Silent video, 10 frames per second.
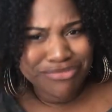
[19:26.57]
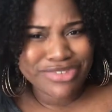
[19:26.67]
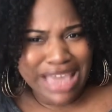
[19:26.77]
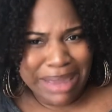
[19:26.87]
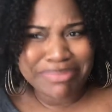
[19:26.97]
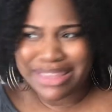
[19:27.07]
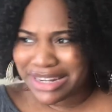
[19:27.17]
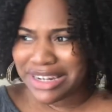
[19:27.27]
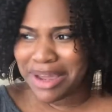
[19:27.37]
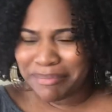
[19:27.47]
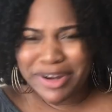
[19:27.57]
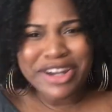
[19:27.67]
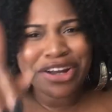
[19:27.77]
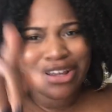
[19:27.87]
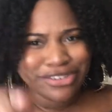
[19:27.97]
typed in
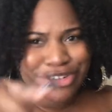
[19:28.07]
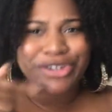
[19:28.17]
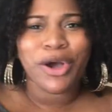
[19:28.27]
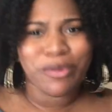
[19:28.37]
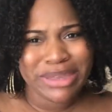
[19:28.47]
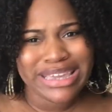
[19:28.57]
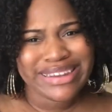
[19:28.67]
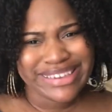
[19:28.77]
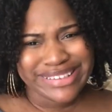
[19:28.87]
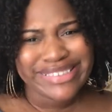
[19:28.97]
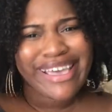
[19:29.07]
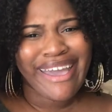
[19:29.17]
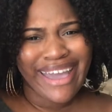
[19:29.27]
number. She told me it is.